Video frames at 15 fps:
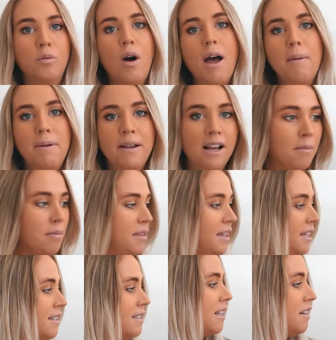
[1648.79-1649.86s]
wiping up
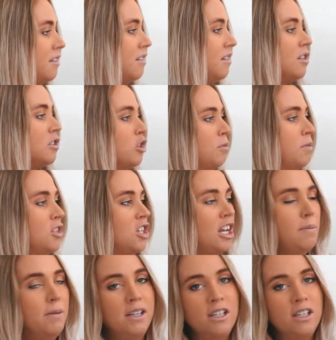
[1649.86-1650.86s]
things that are super cheap.